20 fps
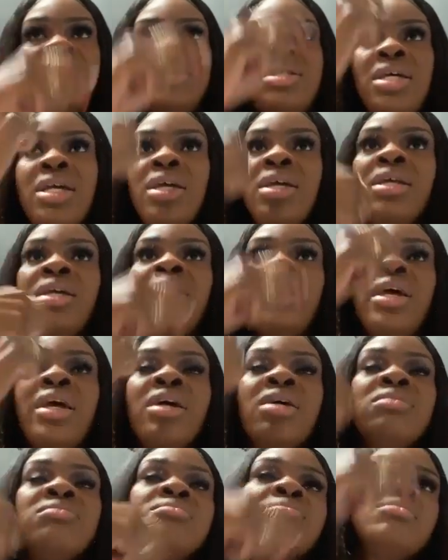stick it in
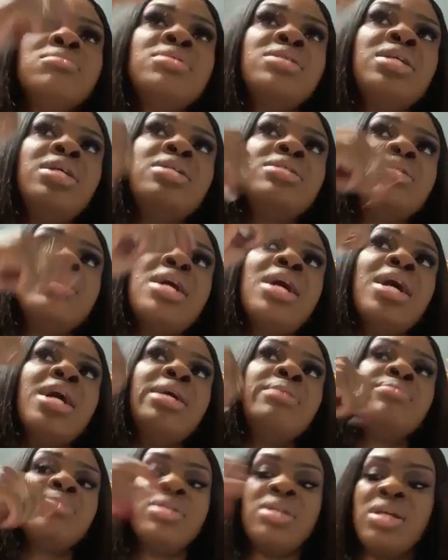there 10
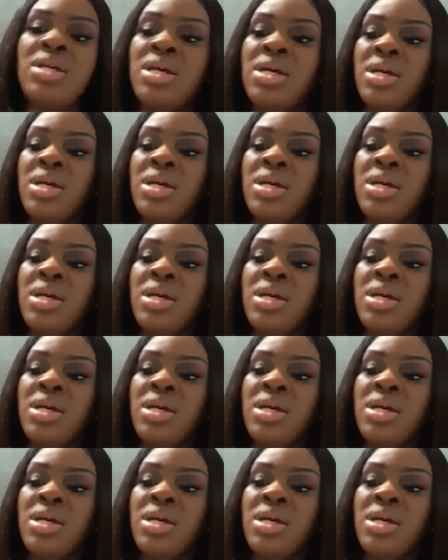times,